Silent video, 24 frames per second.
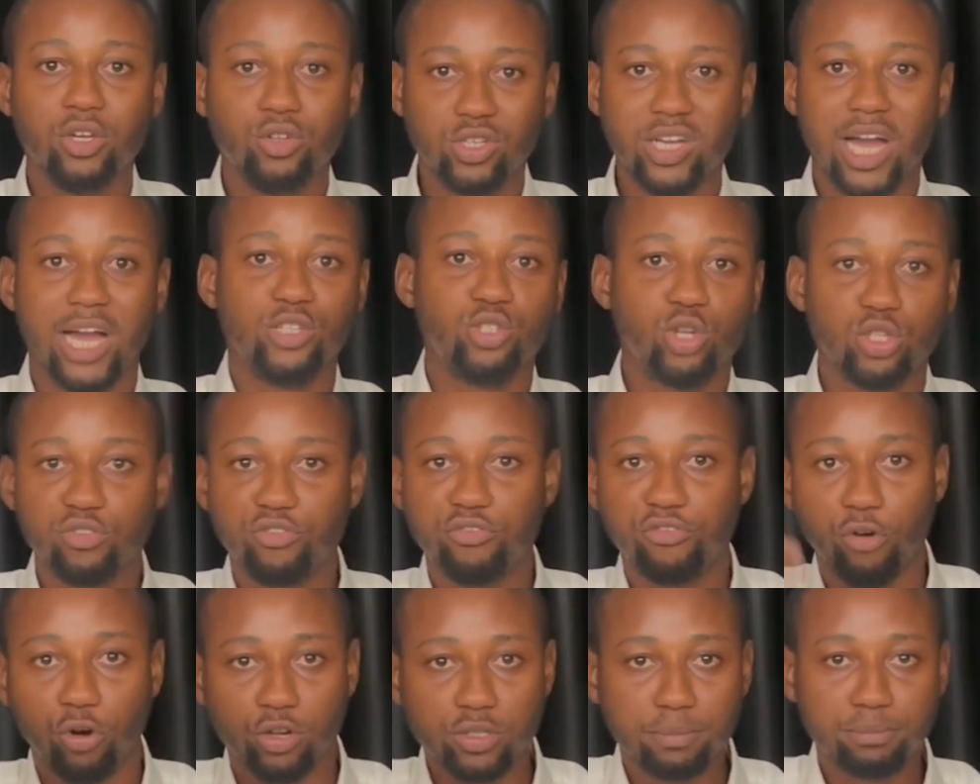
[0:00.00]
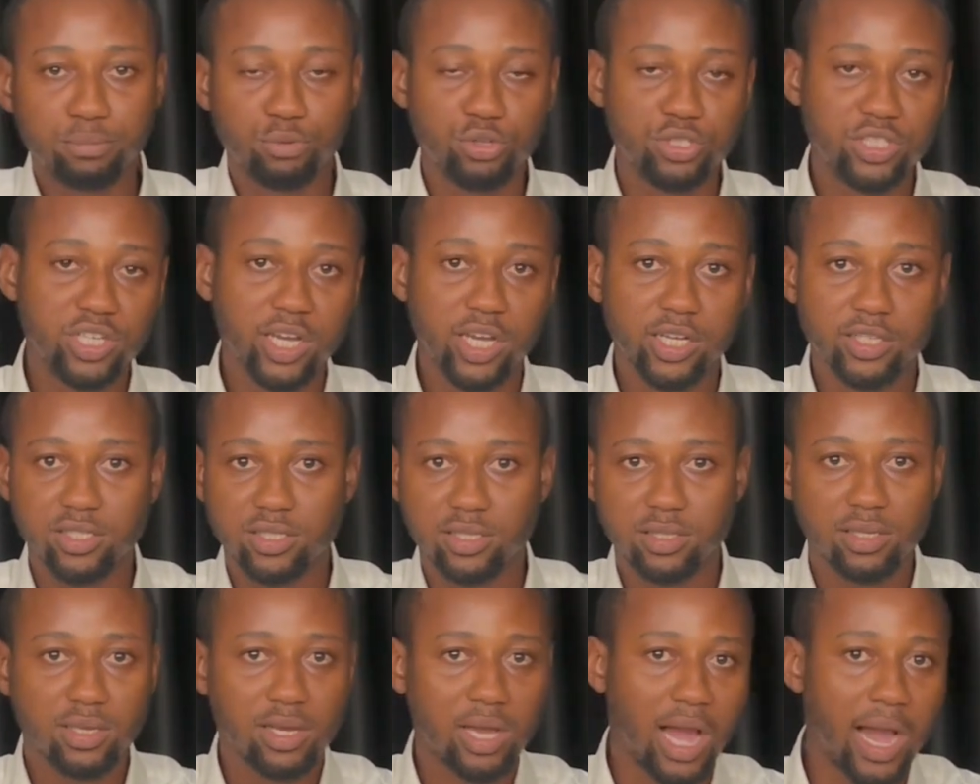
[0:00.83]
You can just fund
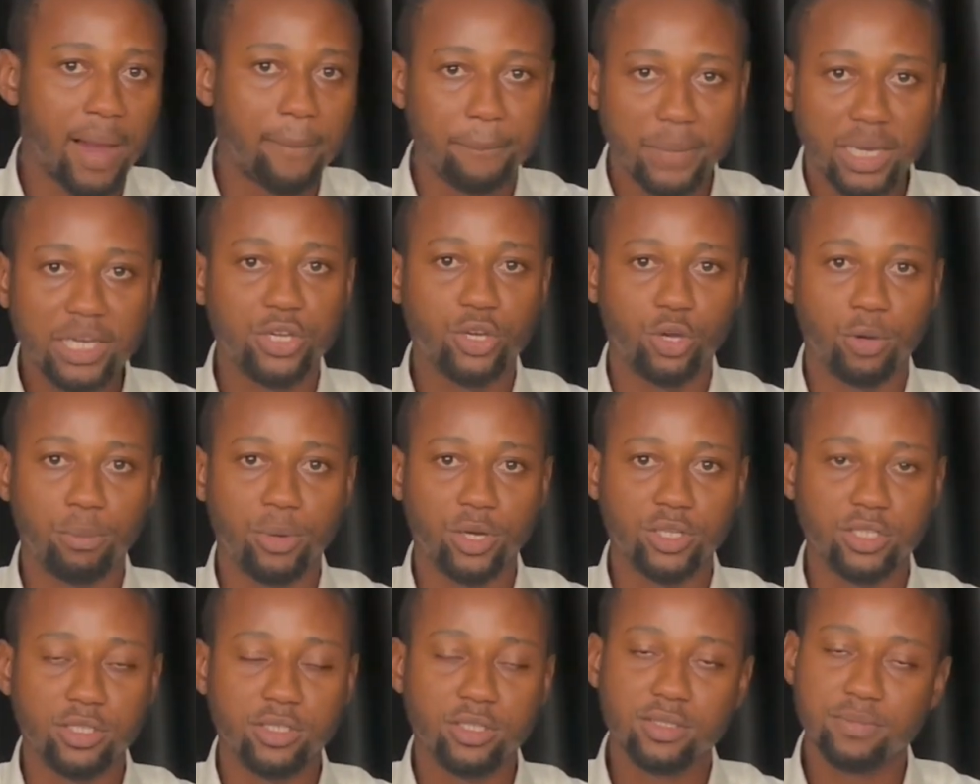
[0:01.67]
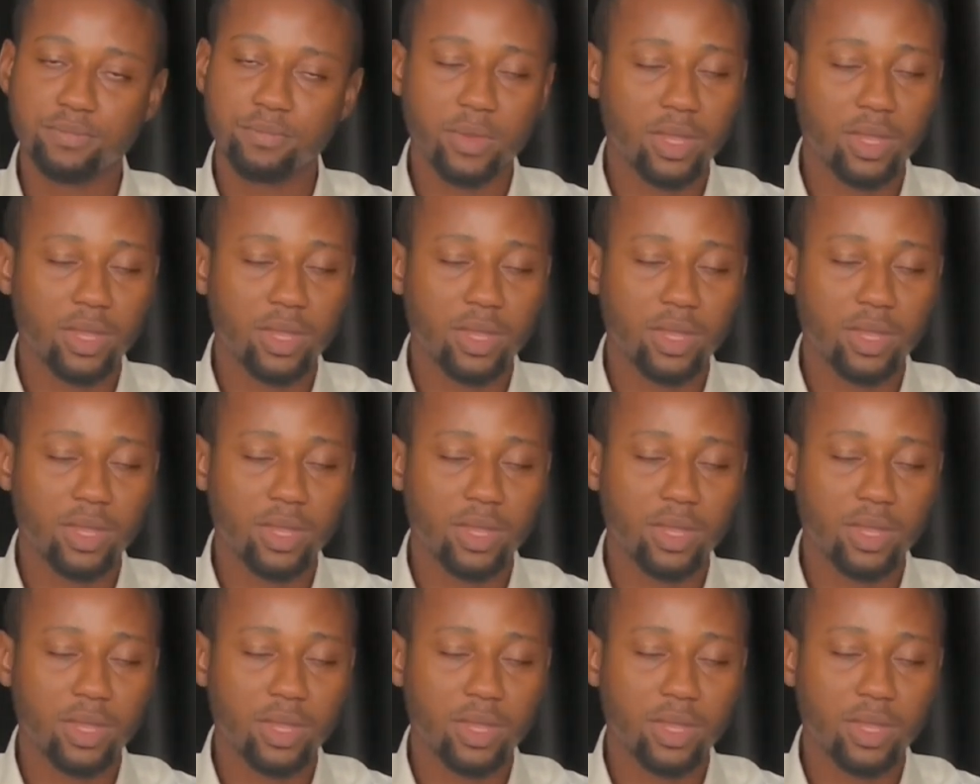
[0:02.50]
projects and make your money.